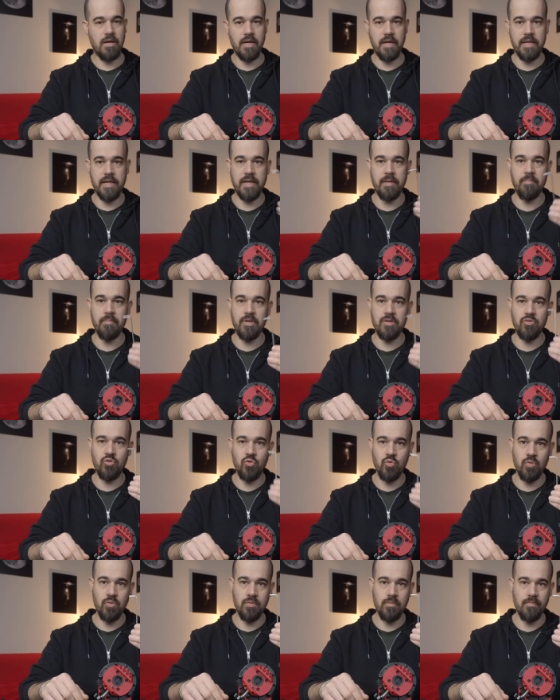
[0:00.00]
a number
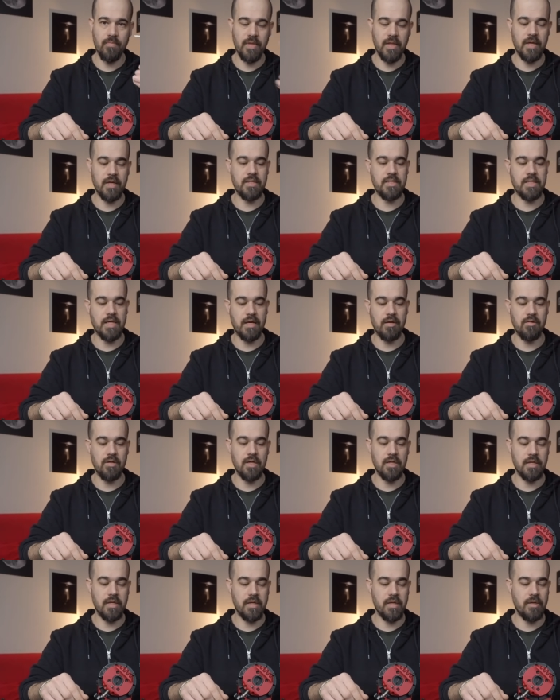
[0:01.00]
2
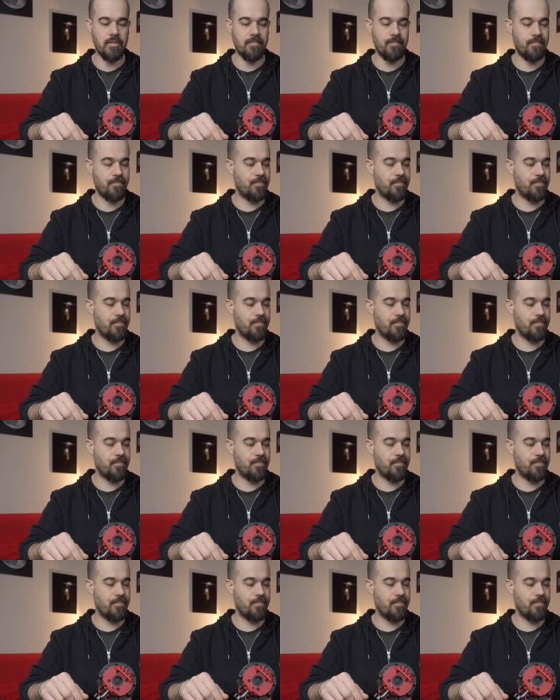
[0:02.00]
hexagonal key